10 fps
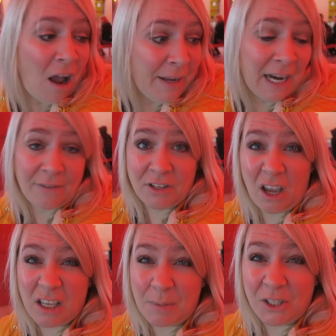I'm going to have to
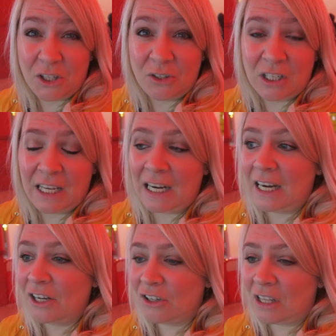go because my children are killing
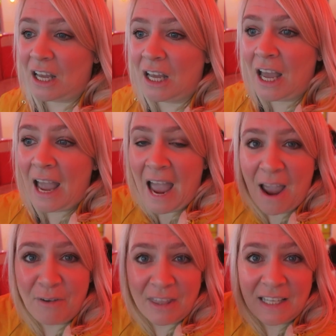each other.
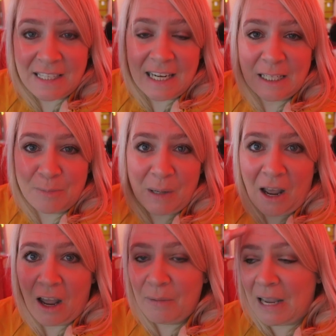Everything's linked
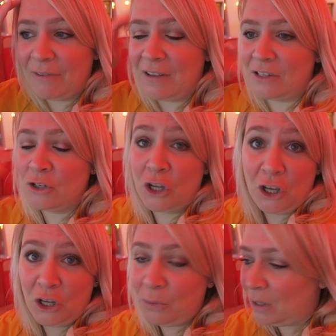below if it's
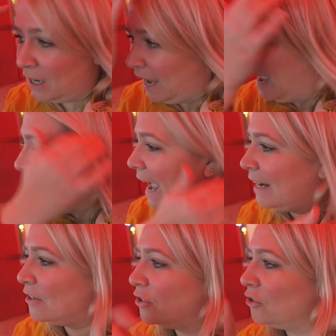new.
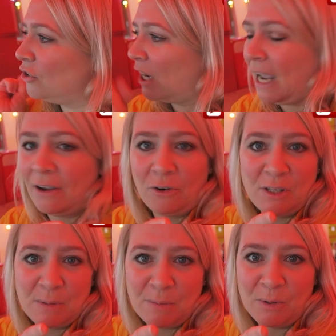And check out
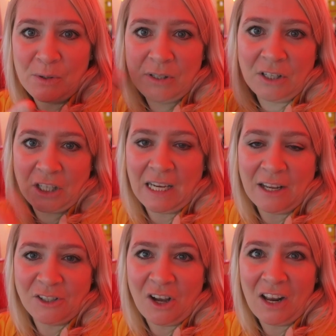Crispy S'mores, check
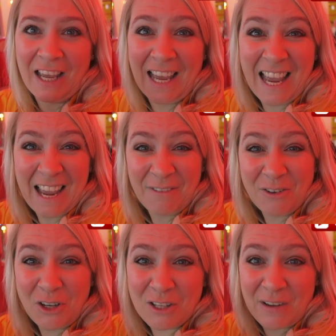out Charlotte. If you
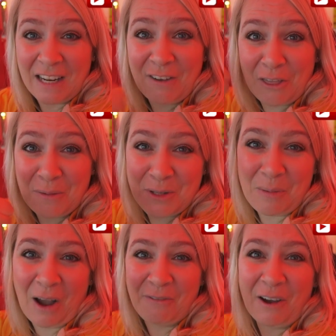enjoyed this video, give it a thumbs up,
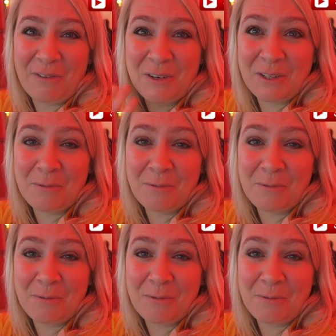high five, and